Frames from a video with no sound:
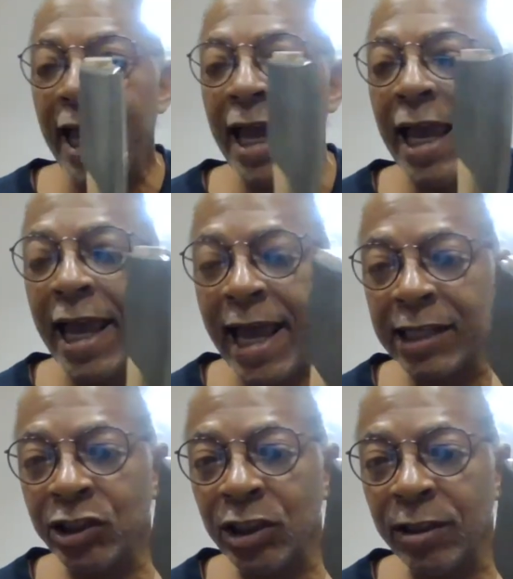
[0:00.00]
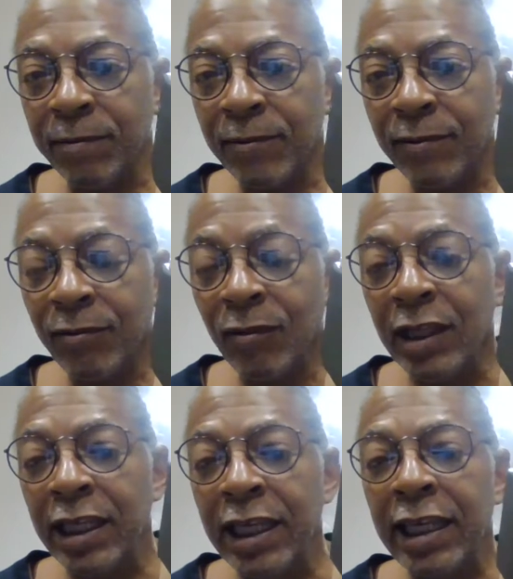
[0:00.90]
hatchet,
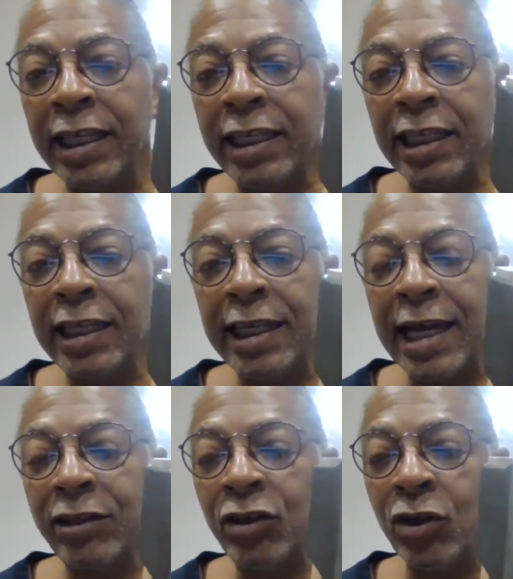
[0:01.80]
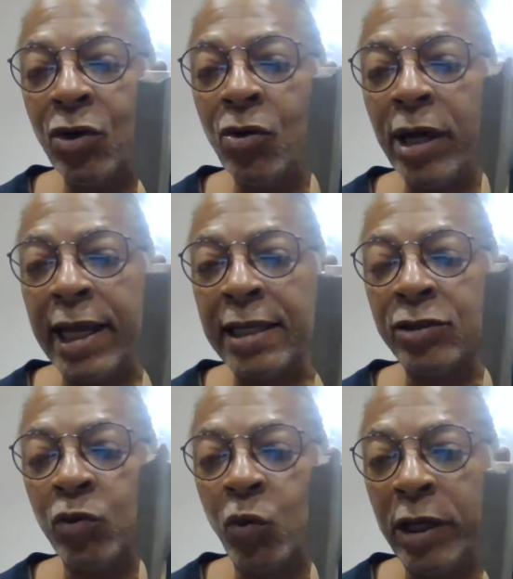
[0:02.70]
it did not go as
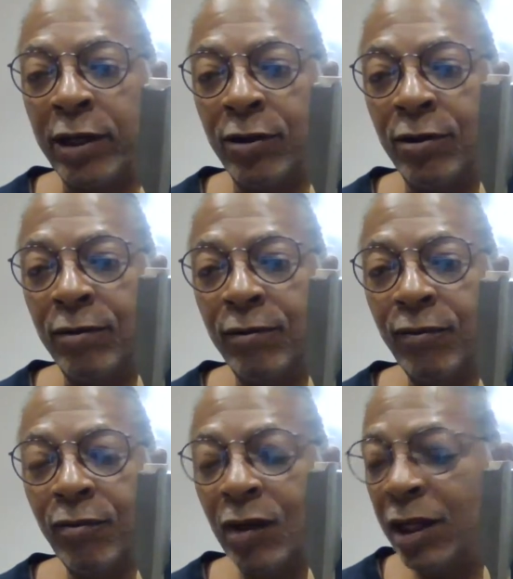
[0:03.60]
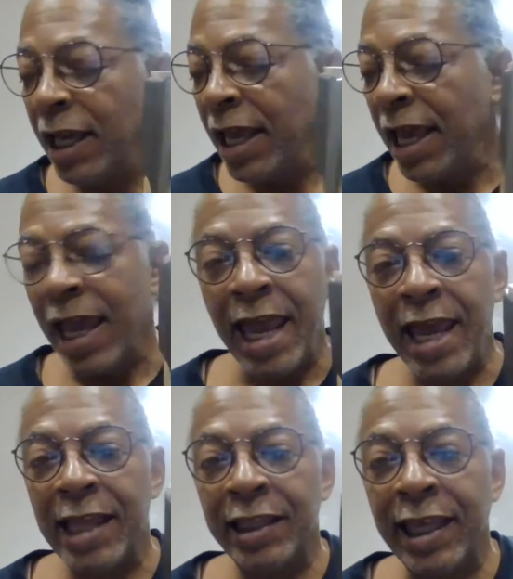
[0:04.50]
well.
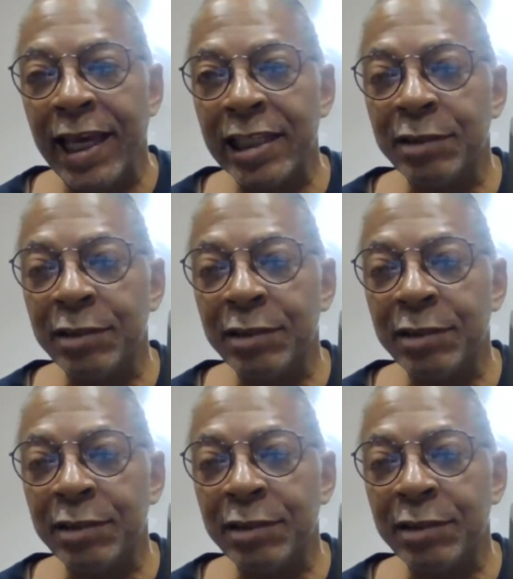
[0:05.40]
And that is